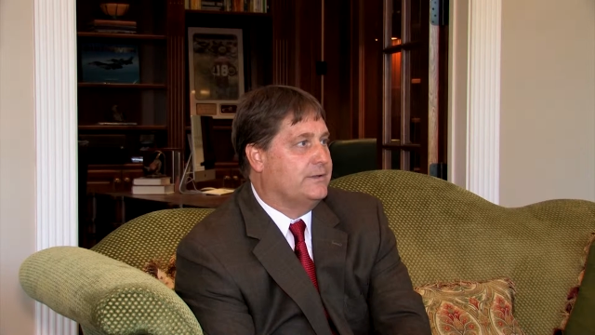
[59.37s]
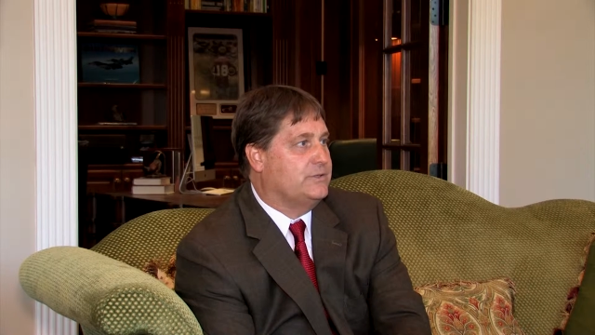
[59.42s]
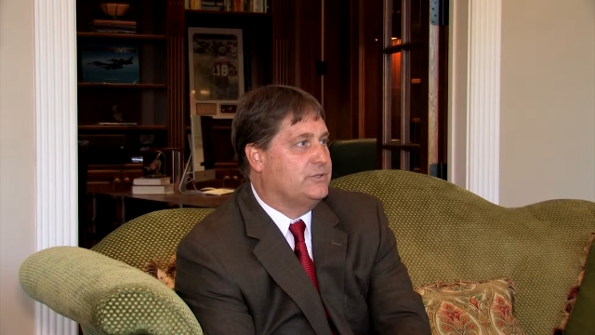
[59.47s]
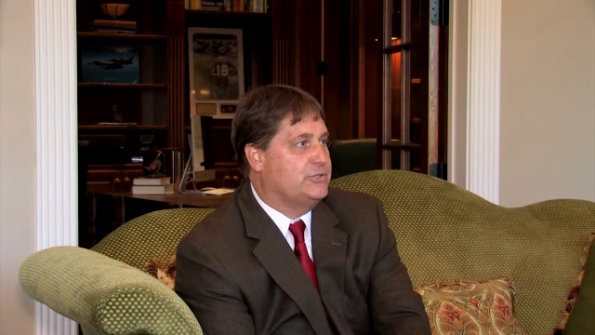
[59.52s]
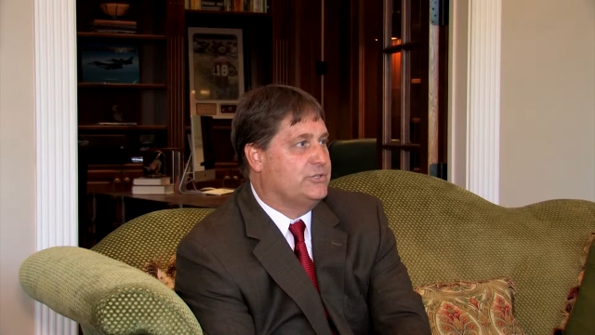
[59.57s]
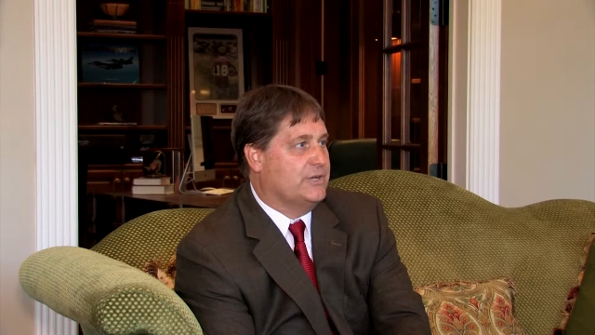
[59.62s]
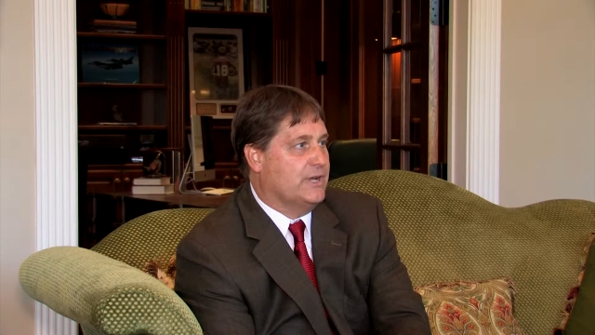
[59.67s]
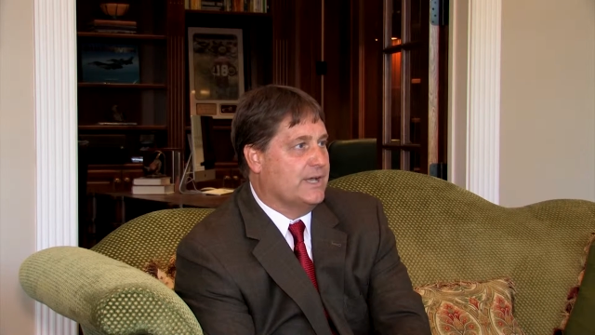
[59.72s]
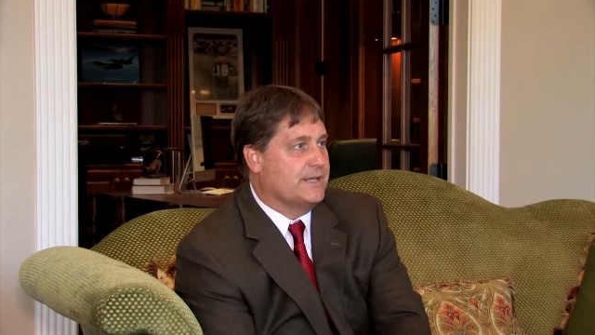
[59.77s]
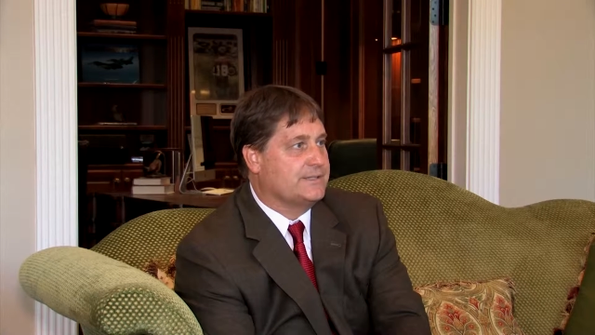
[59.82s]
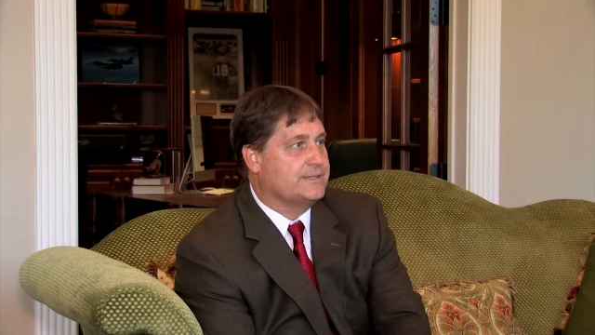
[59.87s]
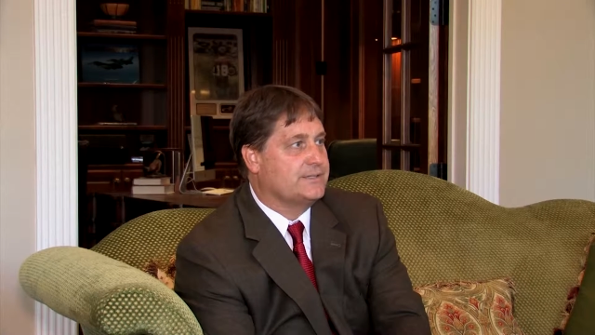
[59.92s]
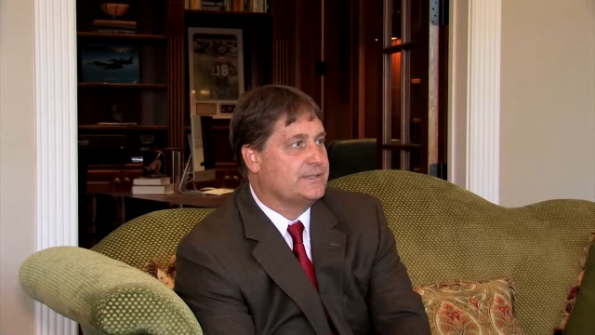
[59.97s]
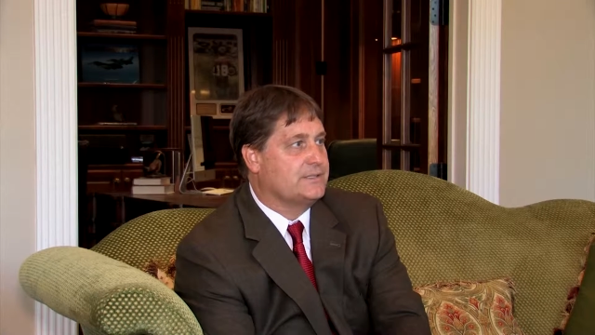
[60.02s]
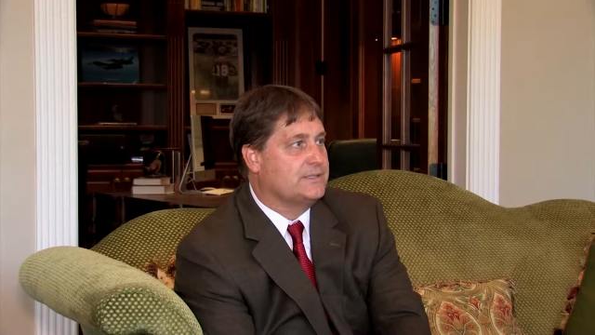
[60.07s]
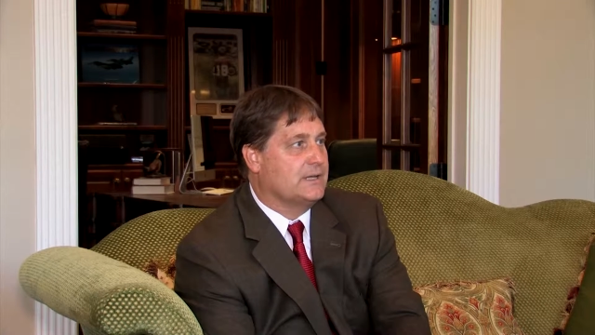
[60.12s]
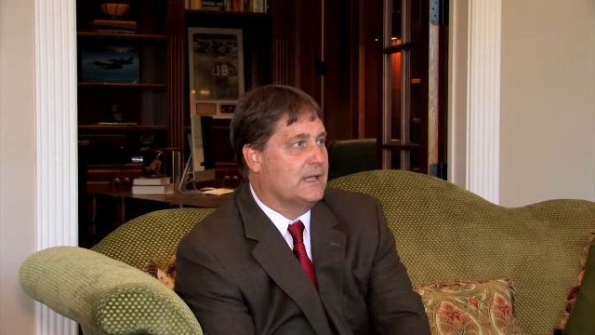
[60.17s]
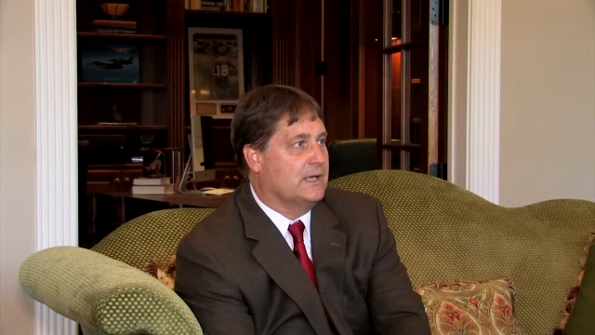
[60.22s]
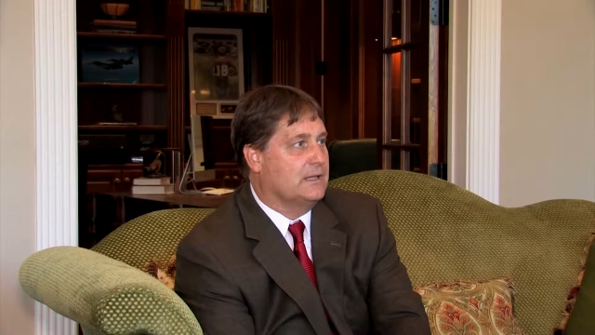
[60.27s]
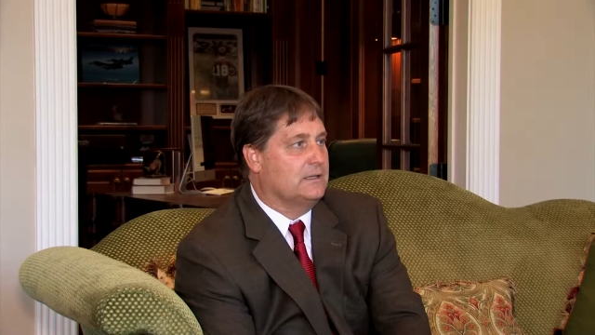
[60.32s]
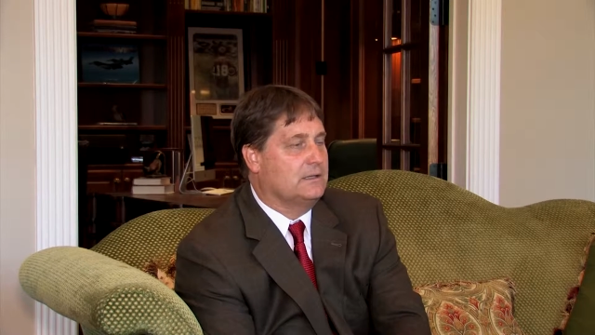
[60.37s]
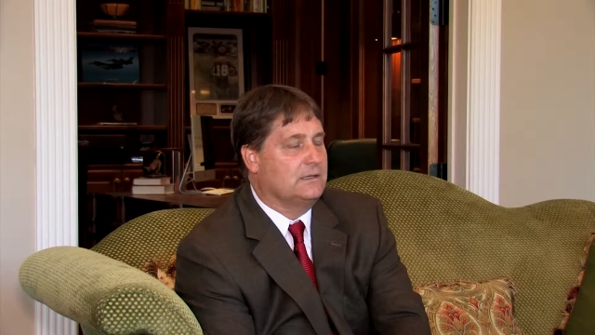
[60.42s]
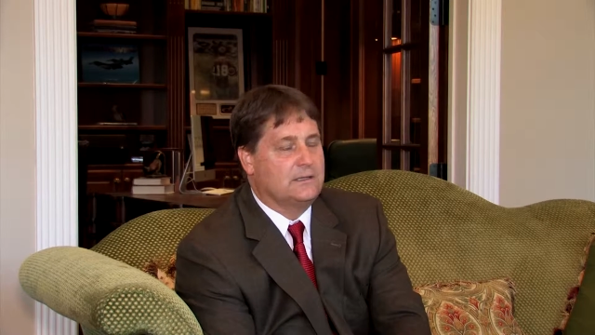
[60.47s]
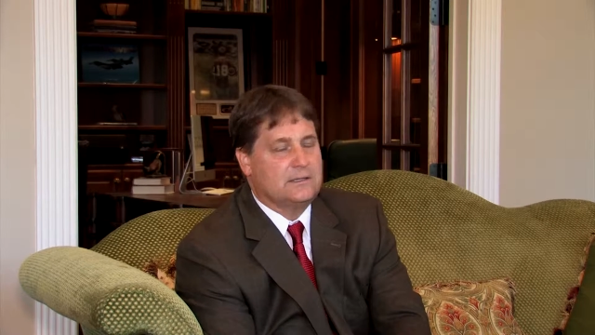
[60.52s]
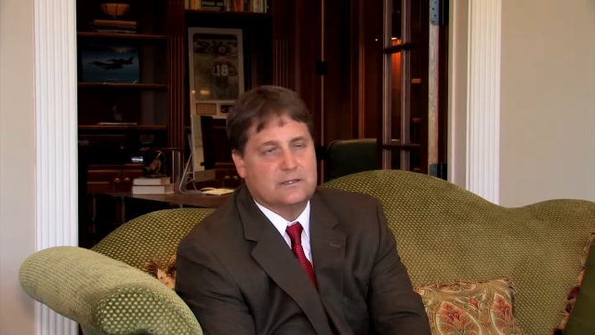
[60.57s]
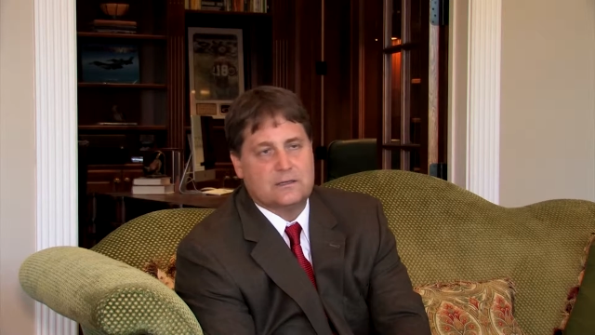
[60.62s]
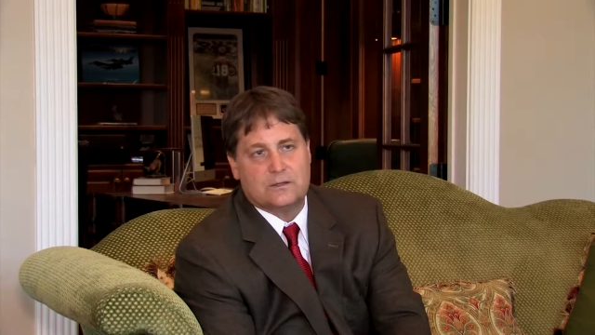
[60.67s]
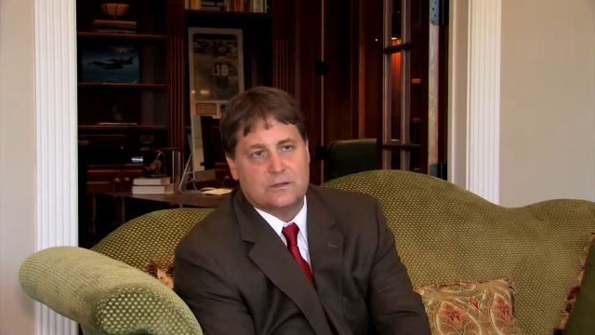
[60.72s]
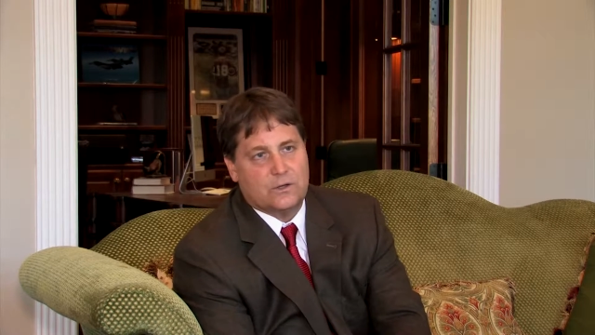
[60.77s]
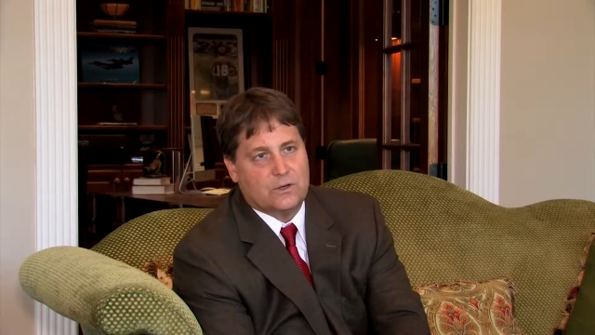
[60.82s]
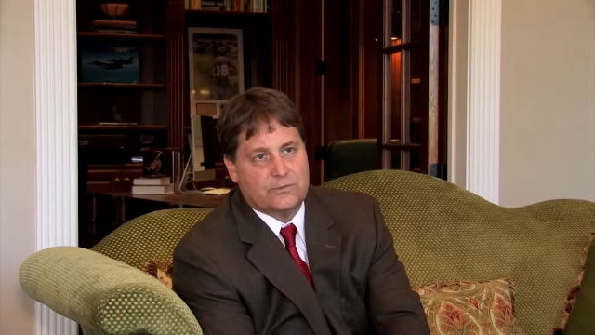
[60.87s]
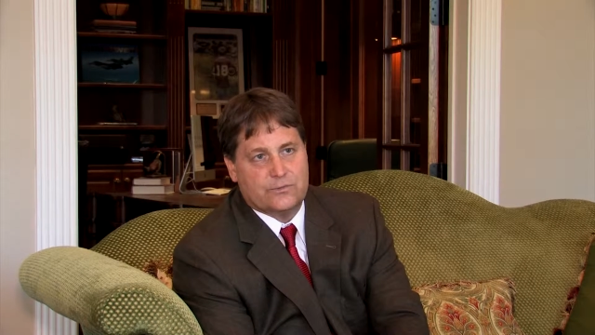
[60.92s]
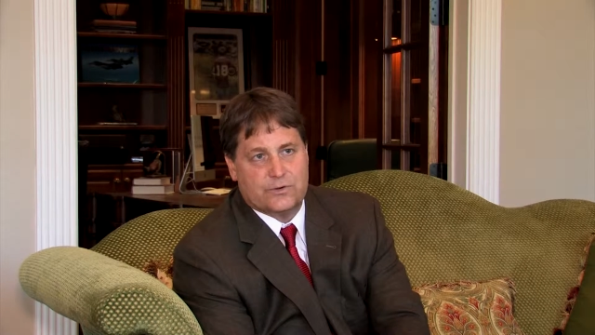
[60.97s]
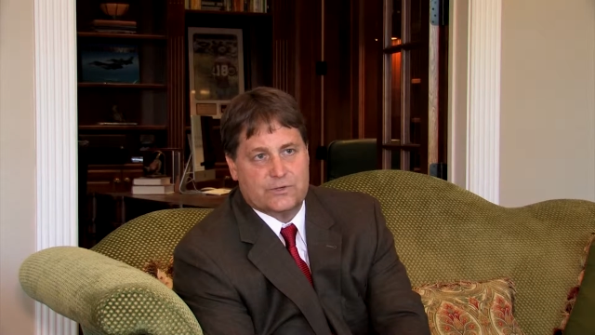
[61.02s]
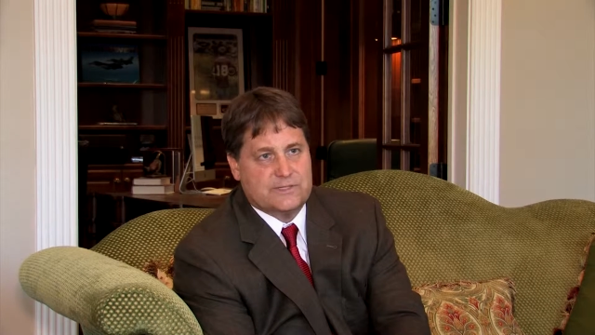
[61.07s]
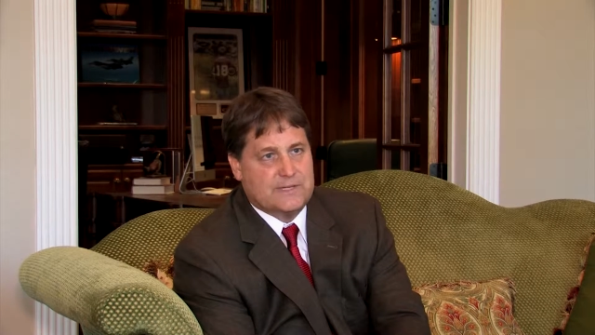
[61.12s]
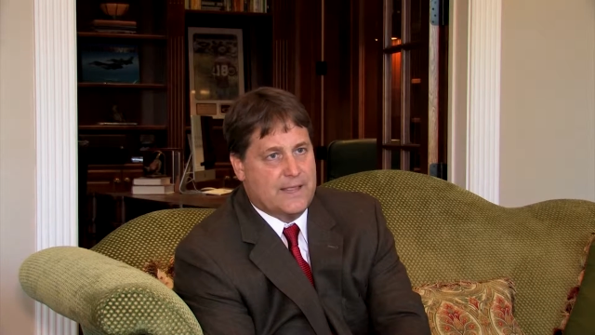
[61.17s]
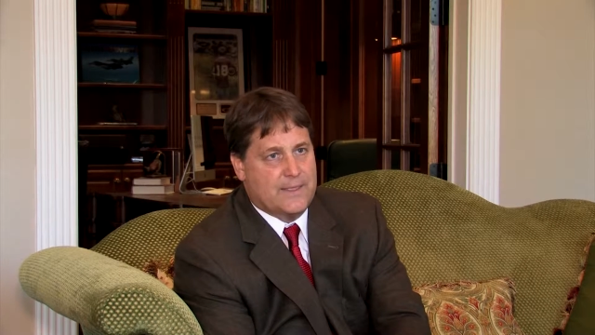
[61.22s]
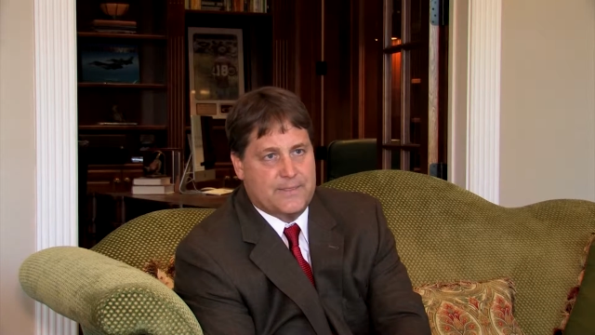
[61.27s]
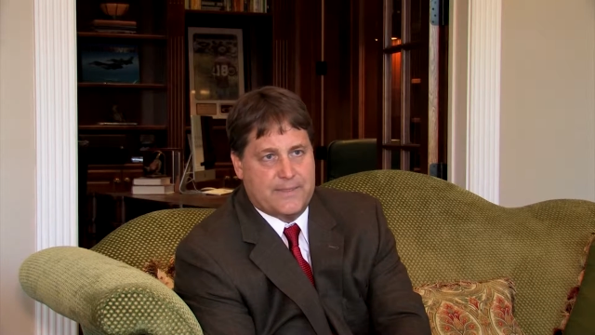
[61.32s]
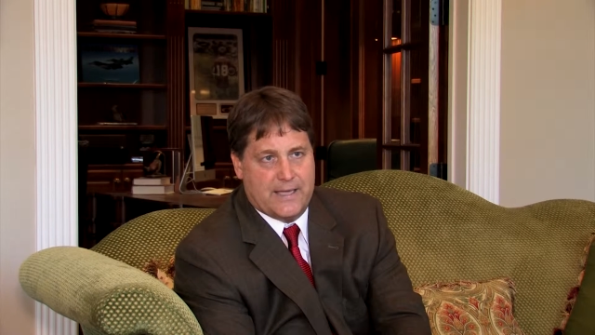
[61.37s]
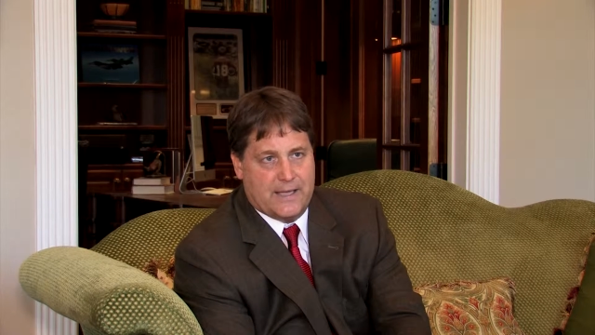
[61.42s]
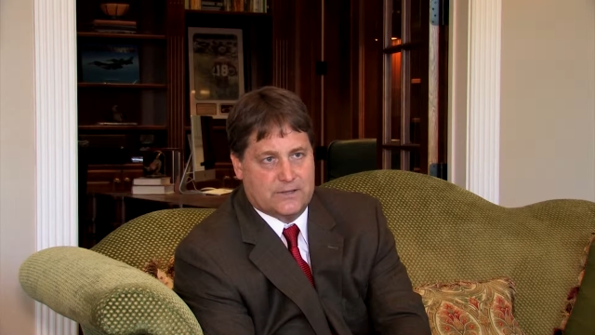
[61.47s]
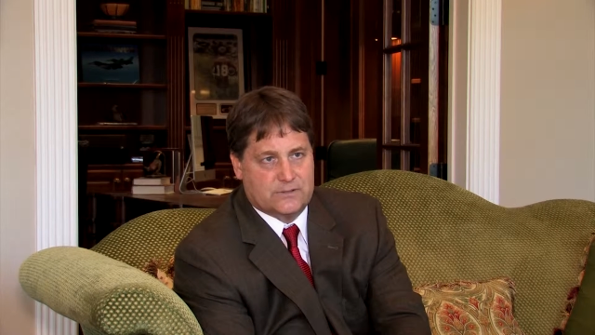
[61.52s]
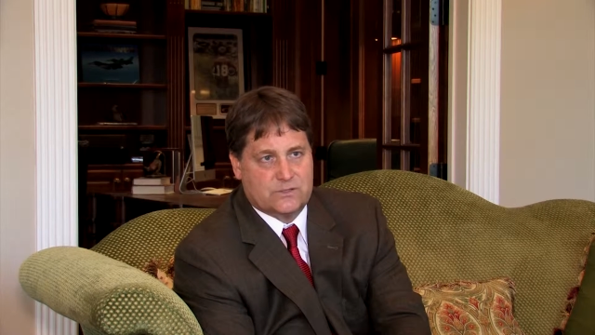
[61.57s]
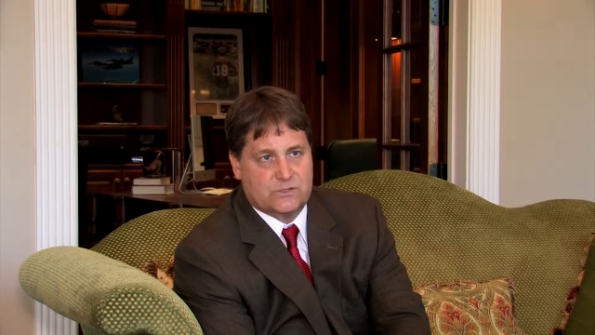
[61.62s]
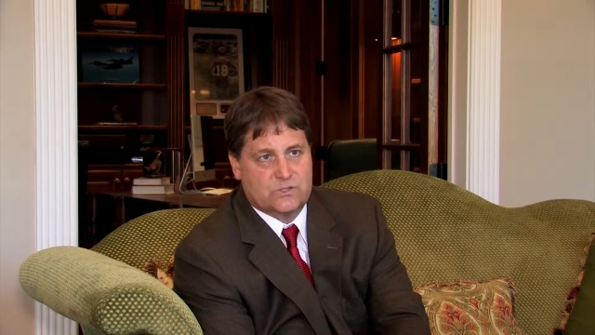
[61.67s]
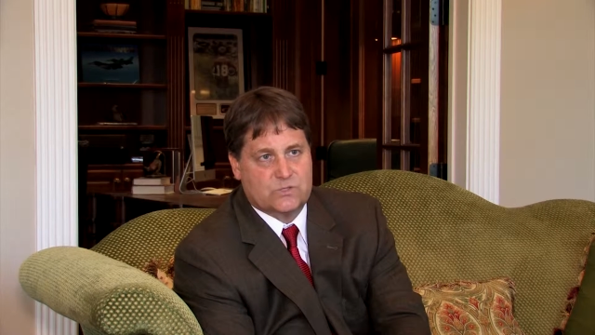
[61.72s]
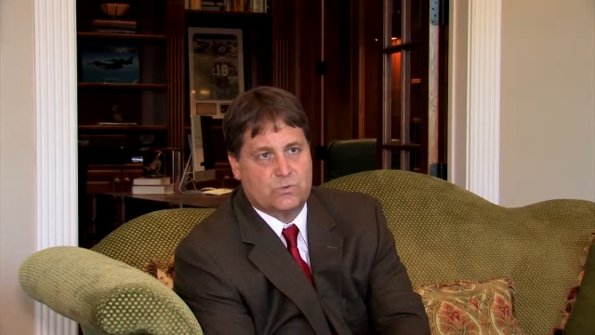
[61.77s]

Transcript: Just a little over ten thousand